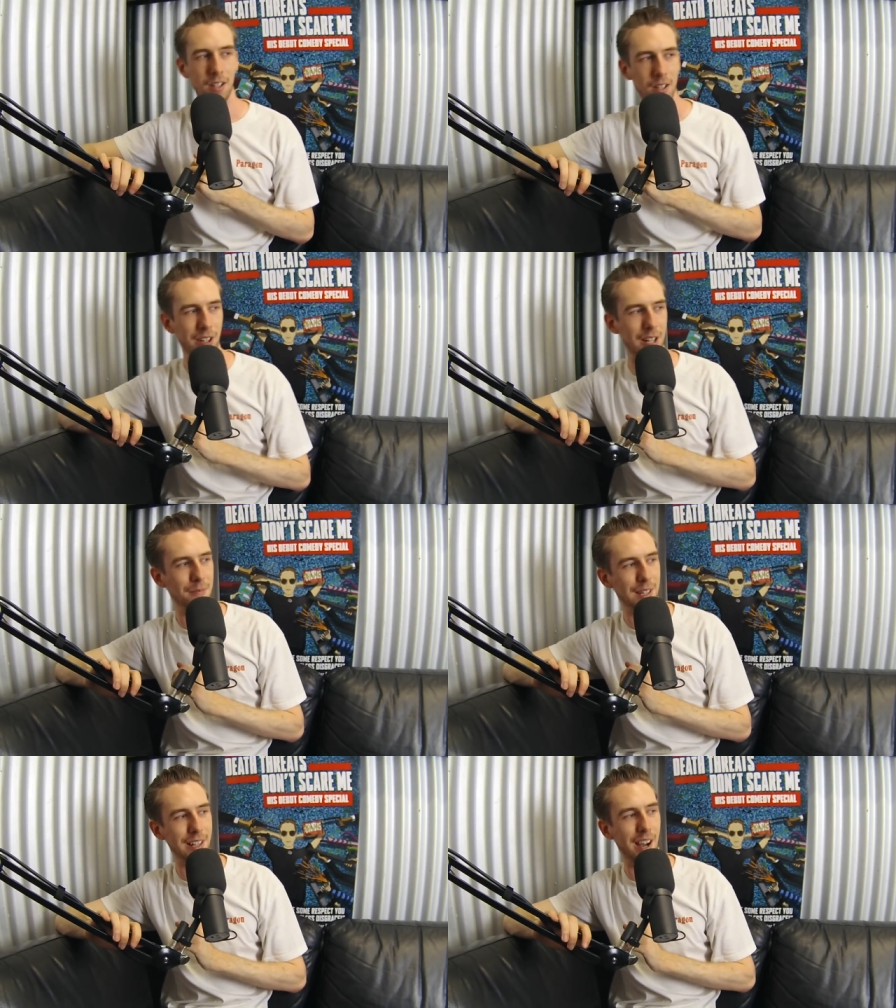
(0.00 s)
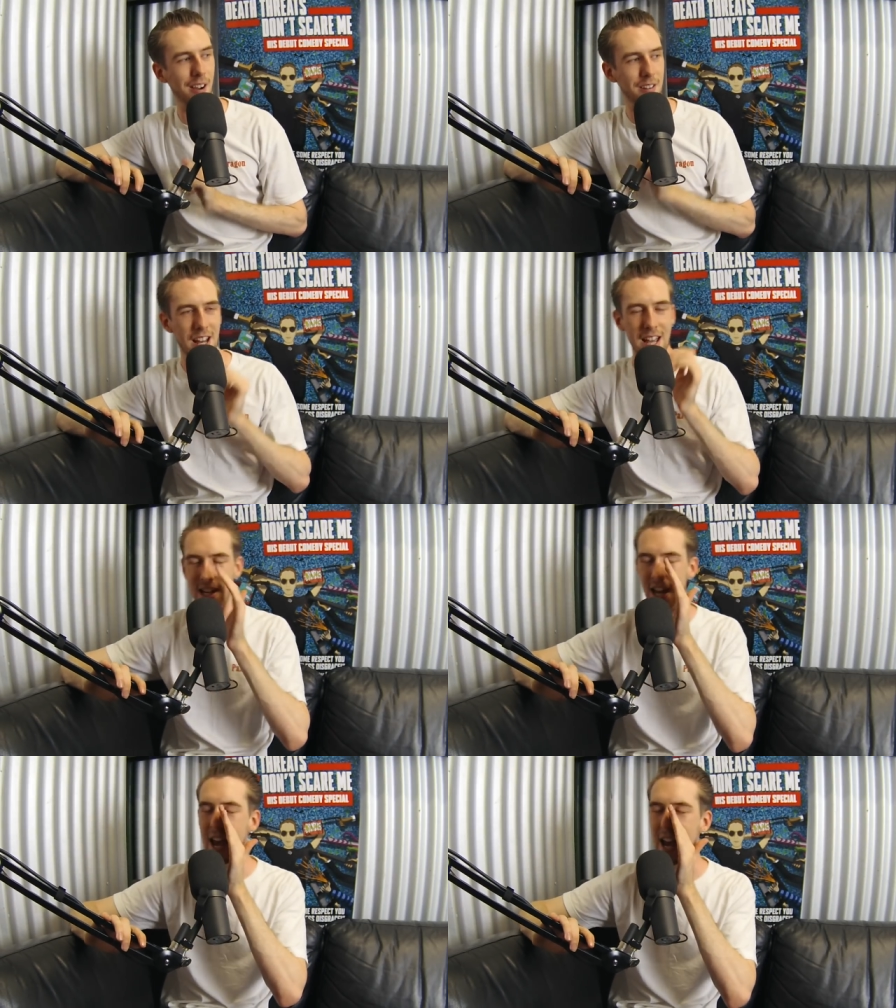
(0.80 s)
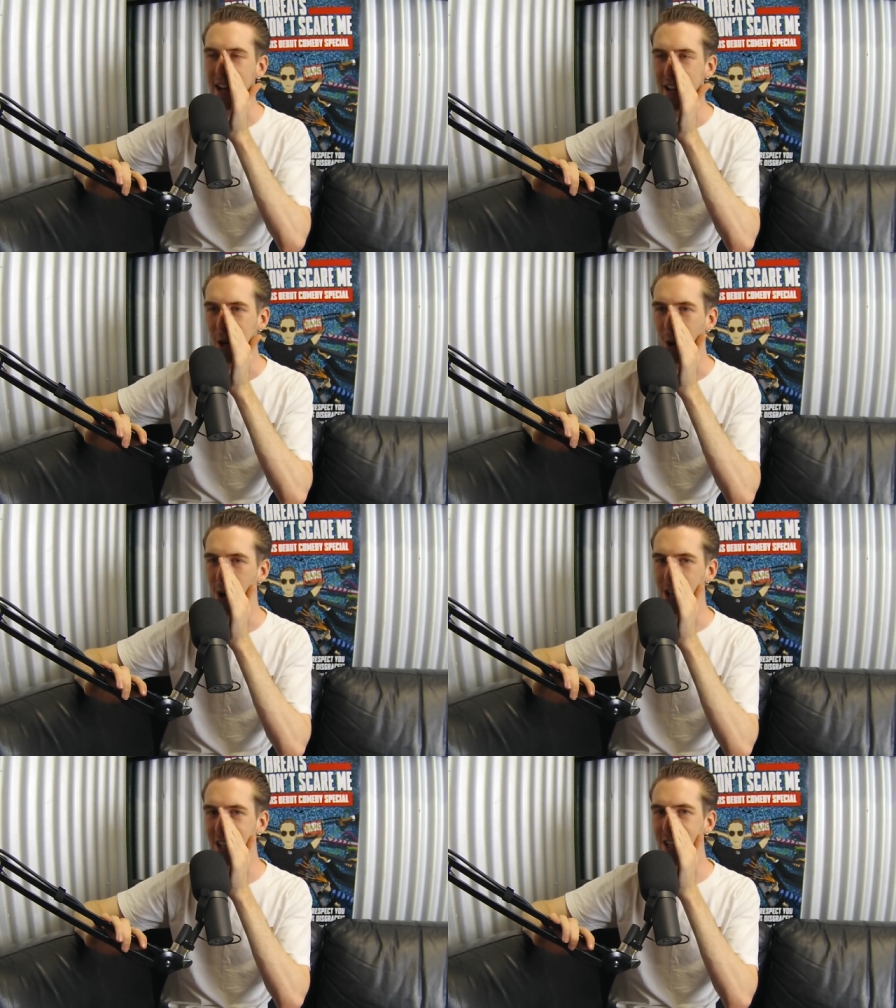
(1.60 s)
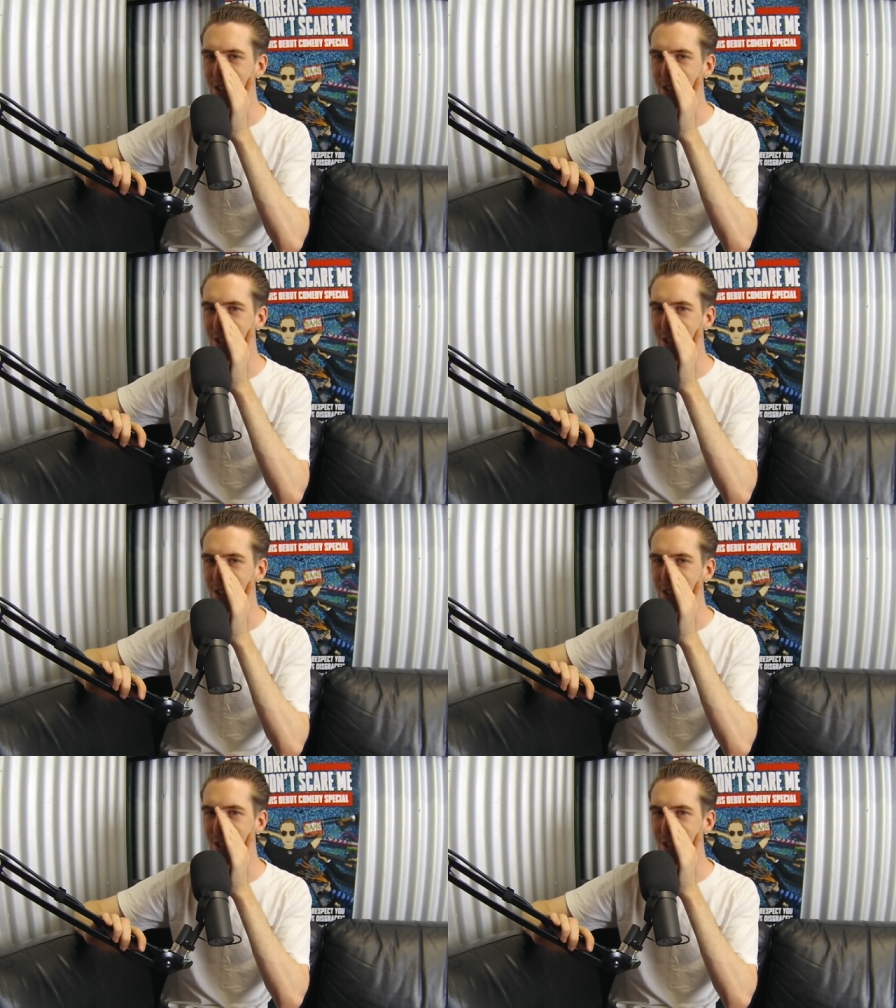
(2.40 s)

You'll let me go? Yeah. All you gotta